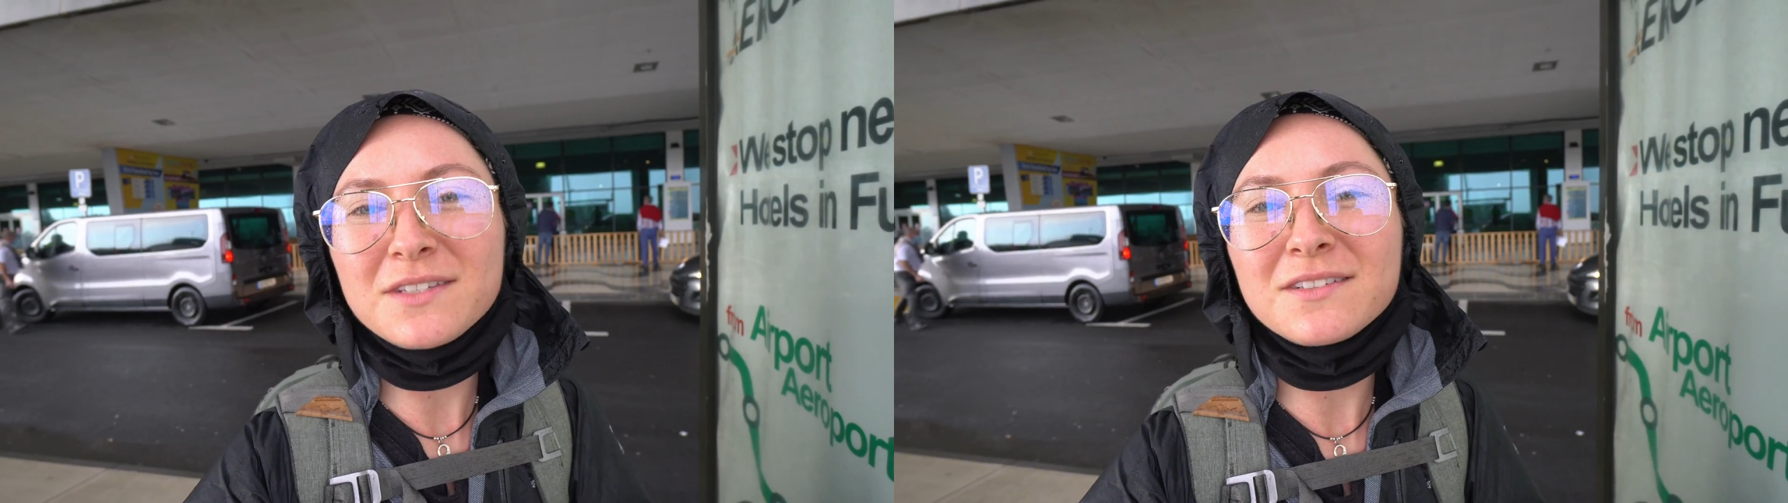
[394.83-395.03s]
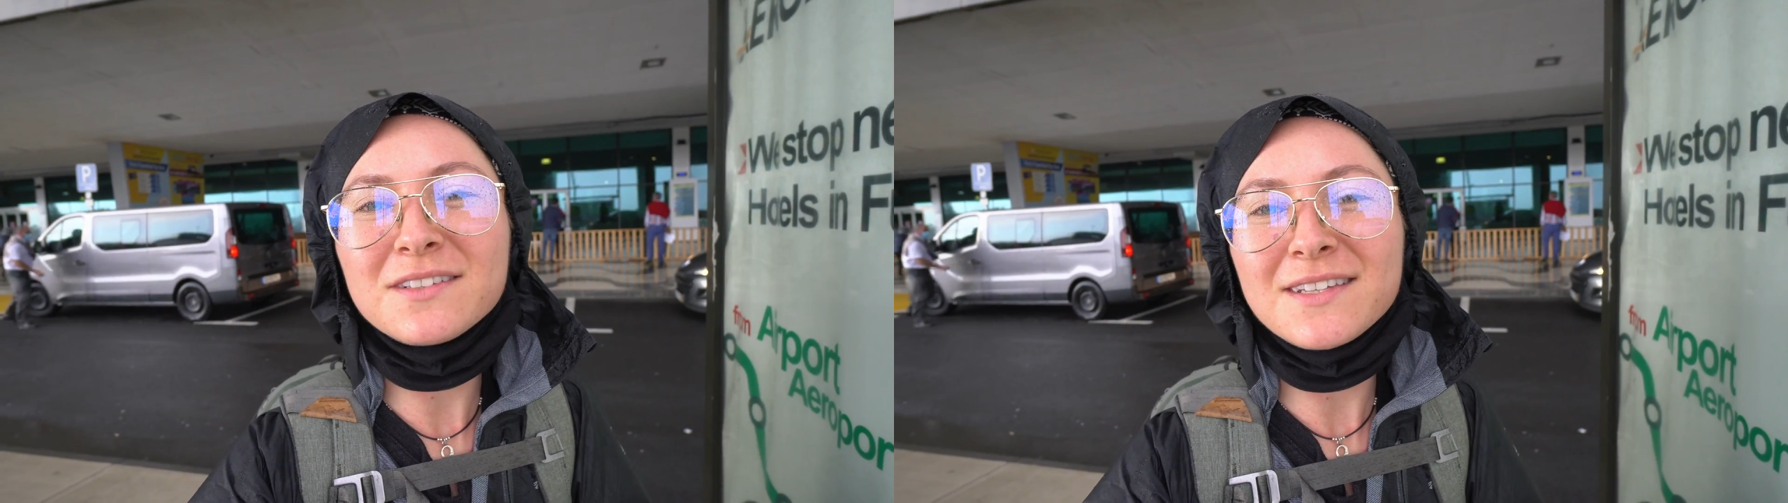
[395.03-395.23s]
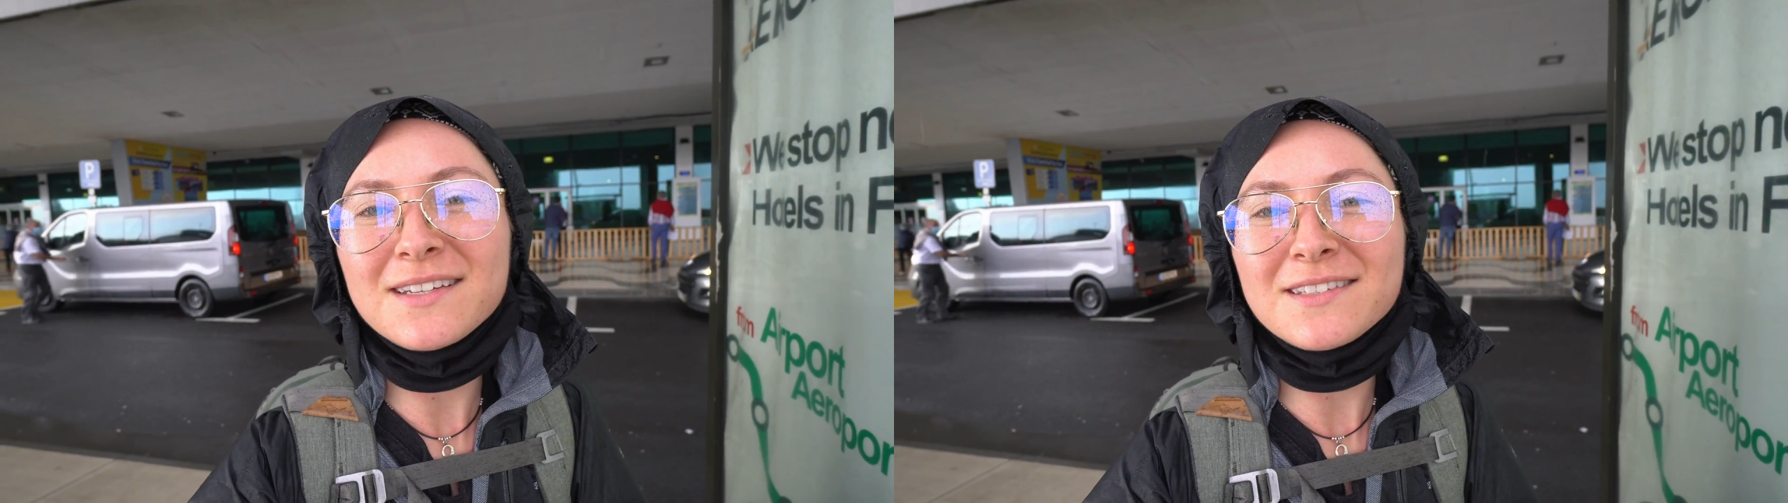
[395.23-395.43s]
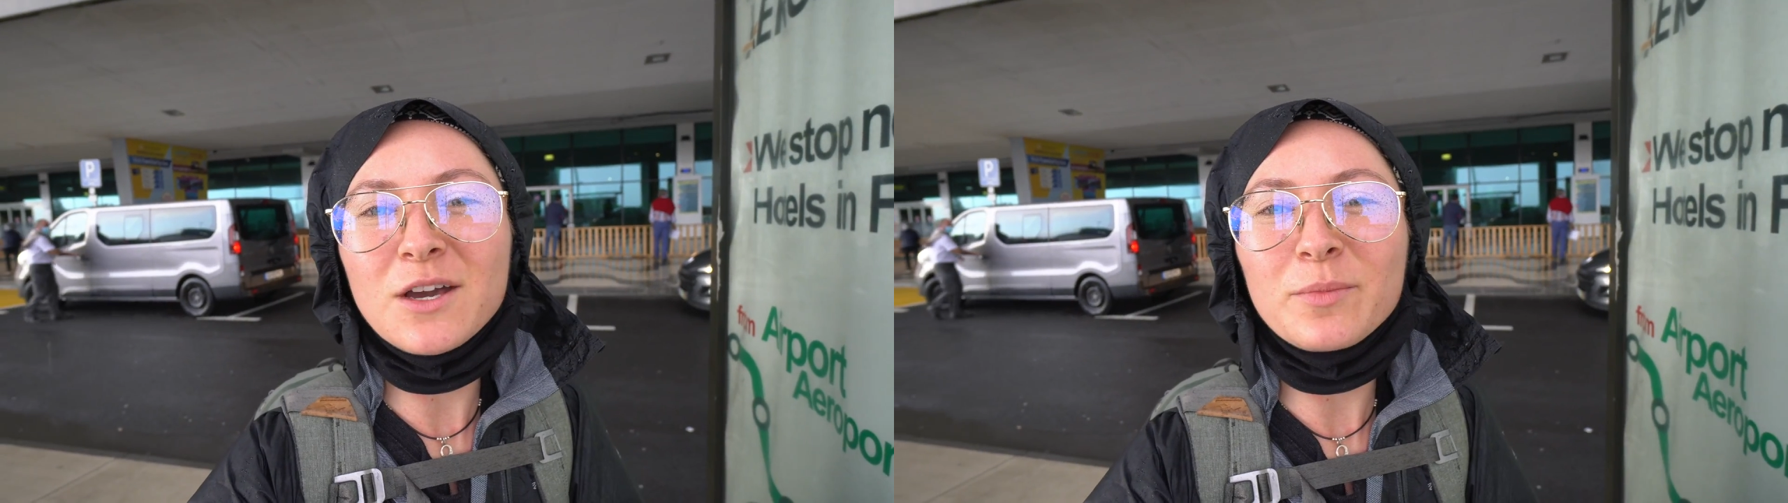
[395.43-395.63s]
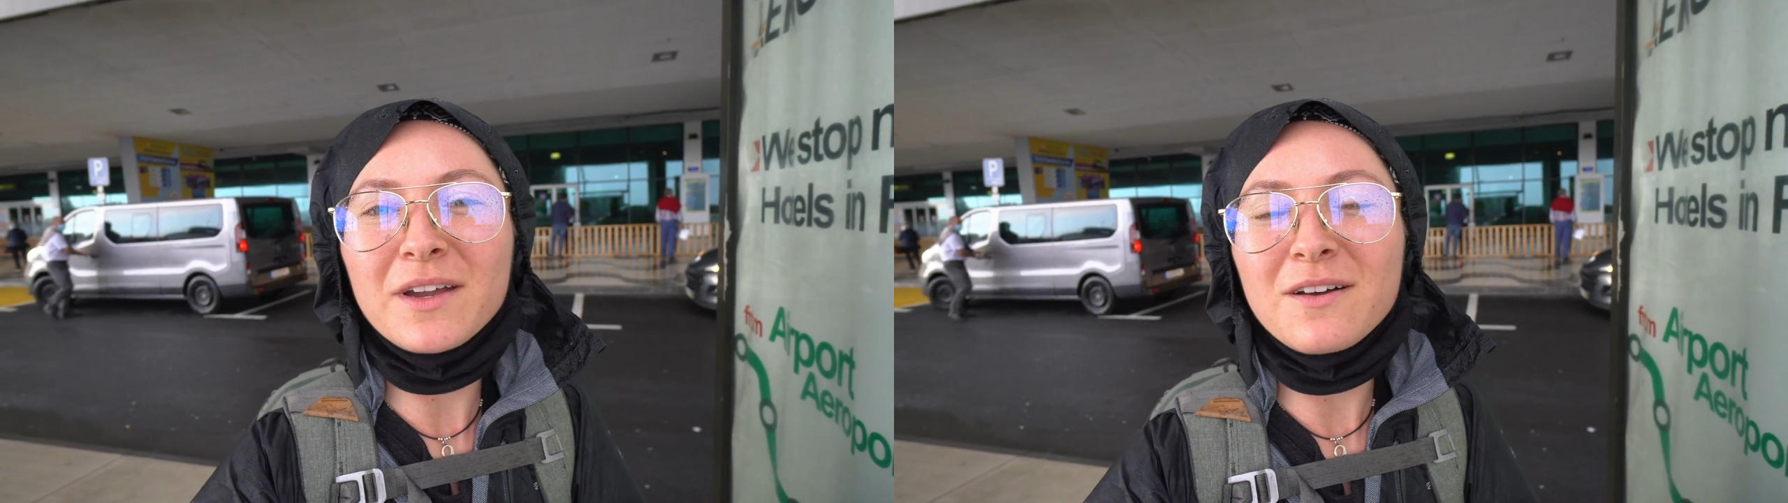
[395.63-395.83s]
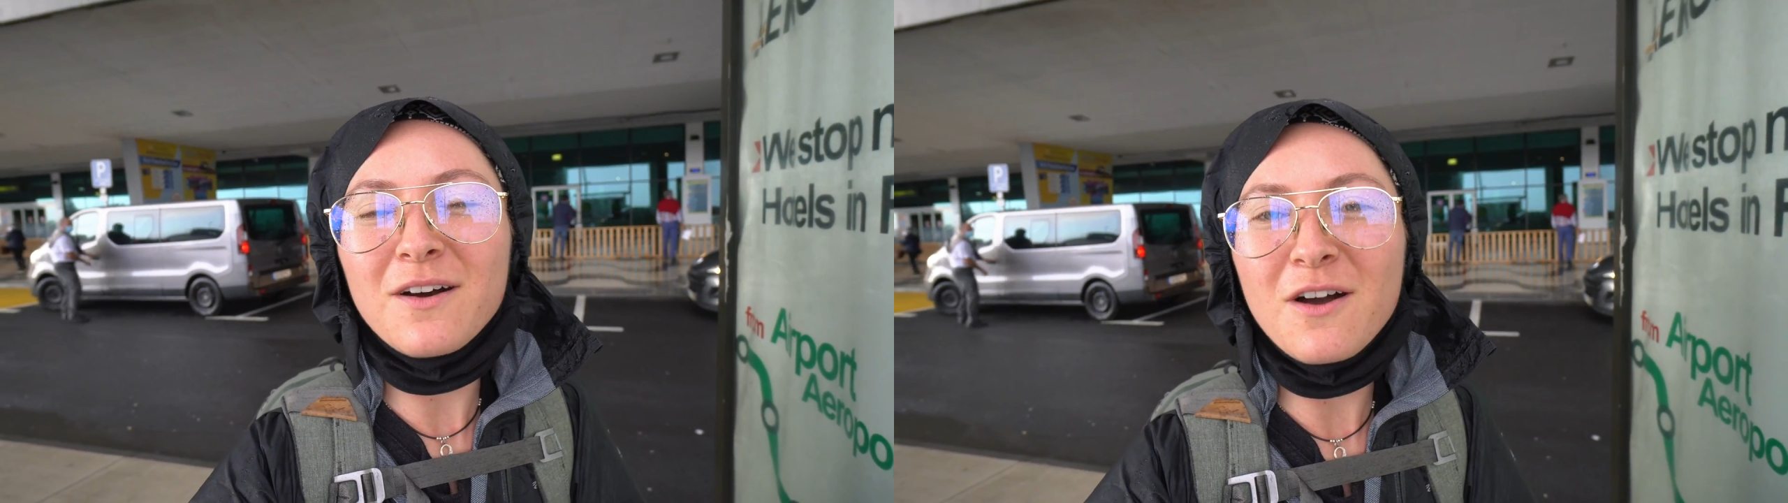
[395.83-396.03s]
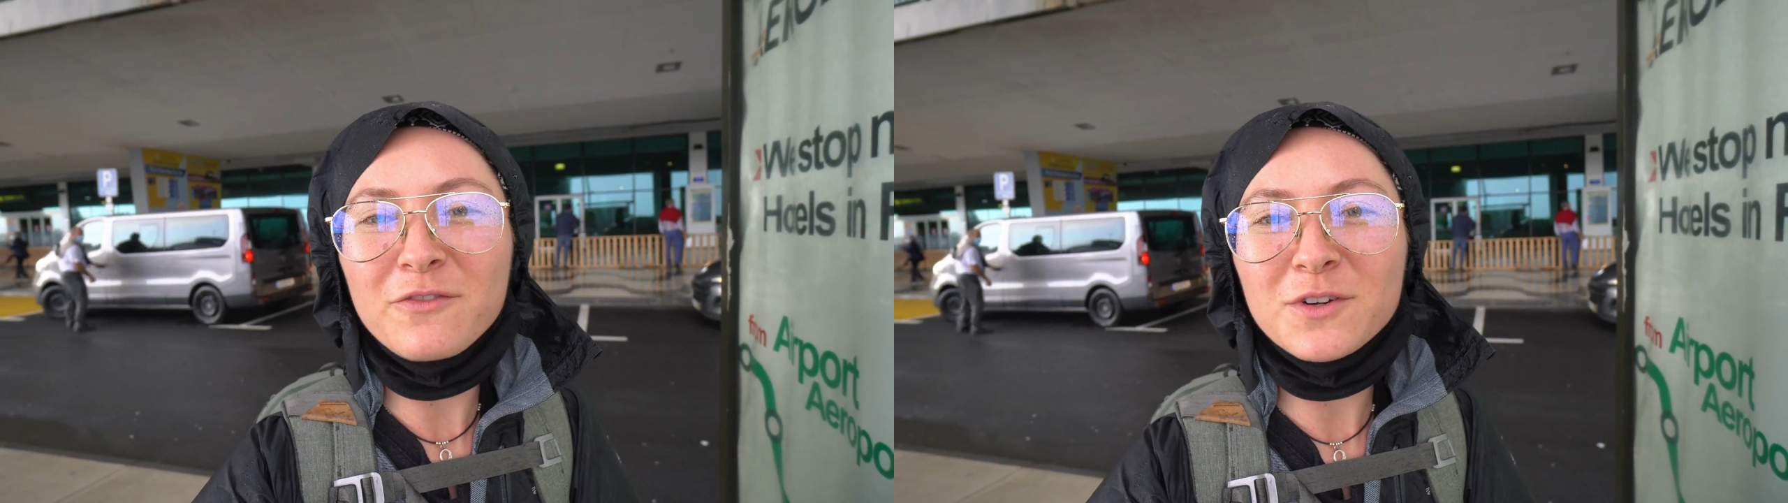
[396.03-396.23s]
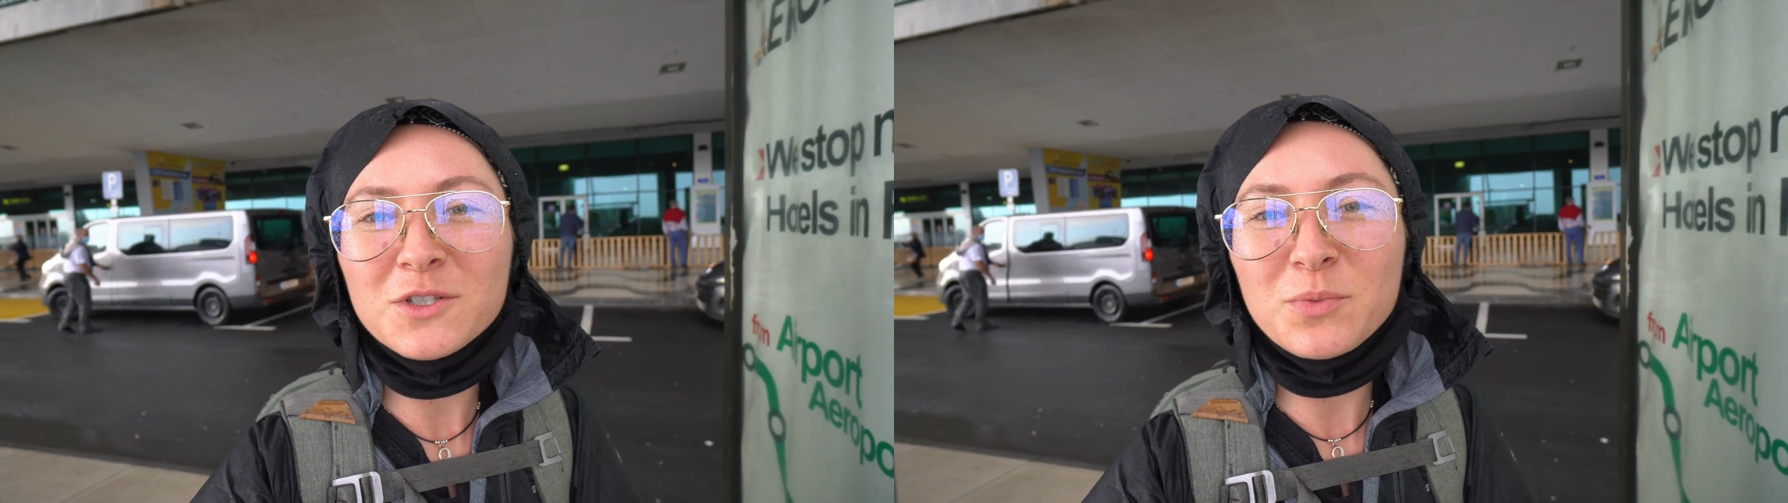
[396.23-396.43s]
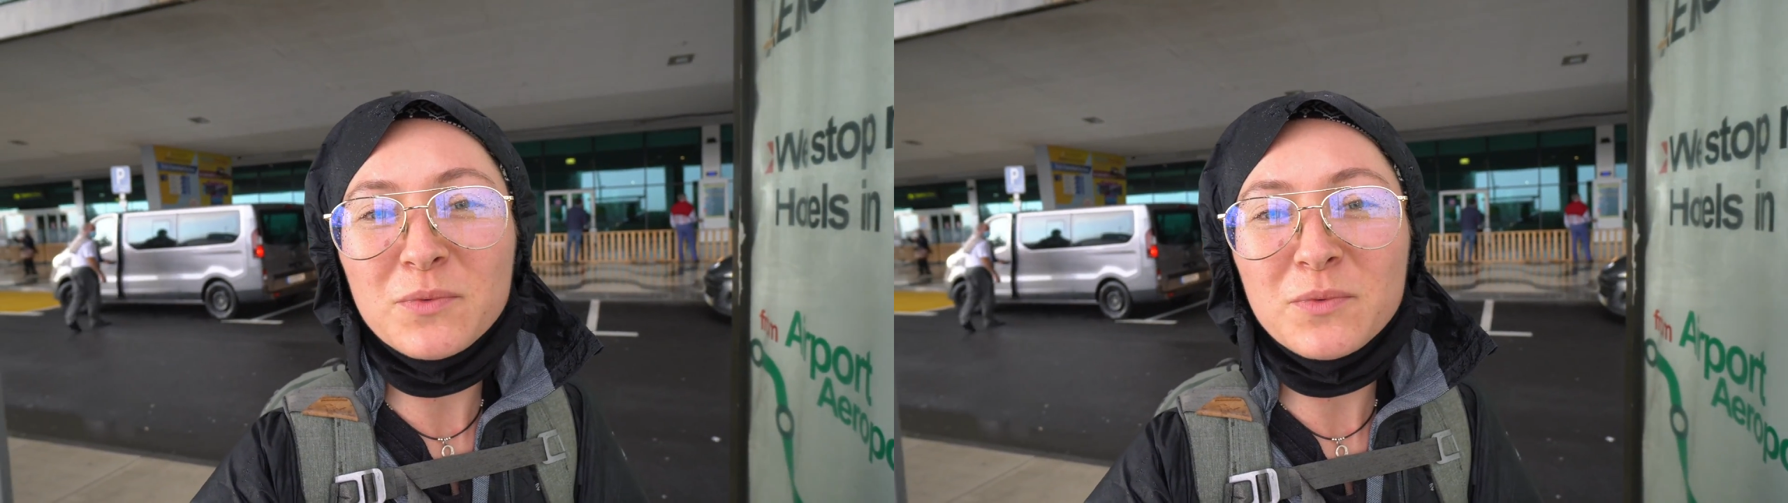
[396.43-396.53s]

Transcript: single thing Sao Miguel offers,